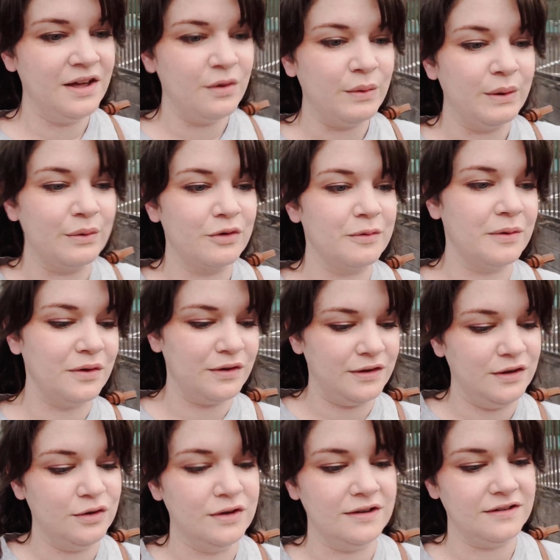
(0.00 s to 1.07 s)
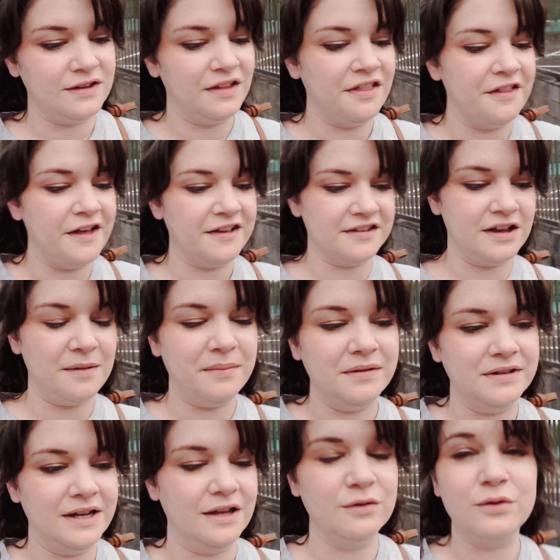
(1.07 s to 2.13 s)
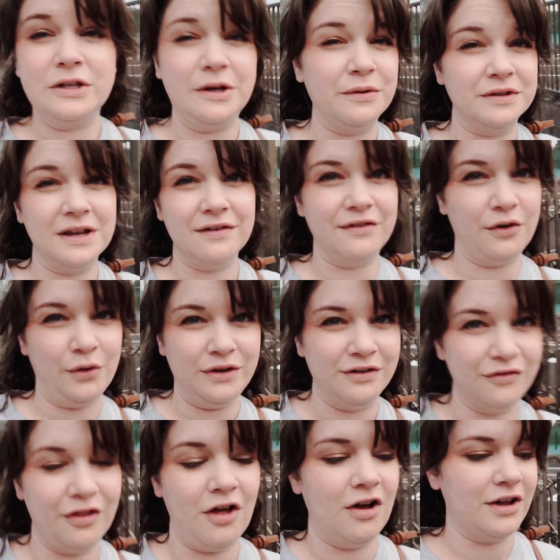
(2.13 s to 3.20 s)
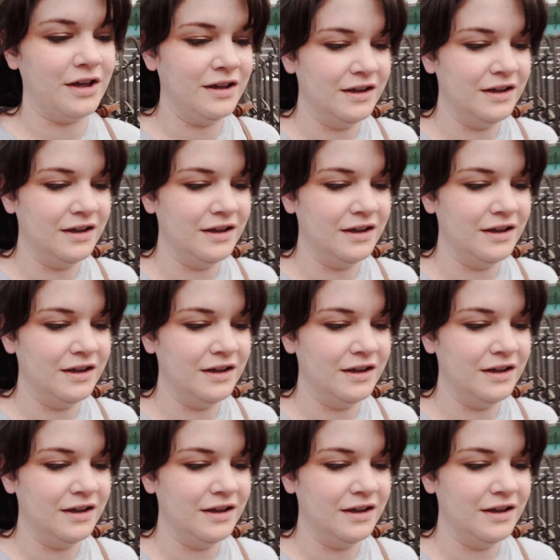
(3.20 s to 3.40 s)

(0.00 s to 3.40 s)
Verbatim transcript: We were supposed to do Disney the last couple of days, which I was never going to vlog,